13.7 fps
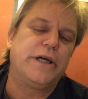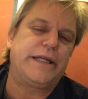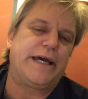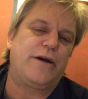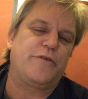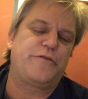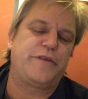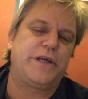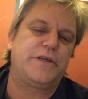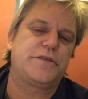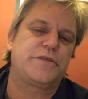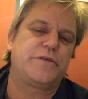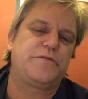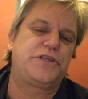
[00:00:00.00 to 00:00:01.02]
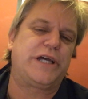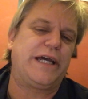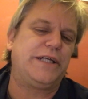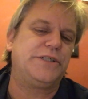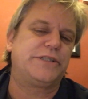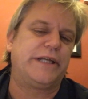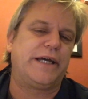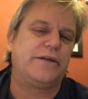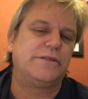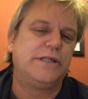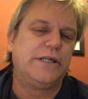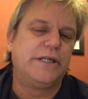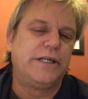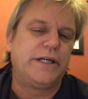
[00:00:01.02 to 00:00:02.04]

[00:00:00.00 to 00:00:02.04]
and how things have changed now,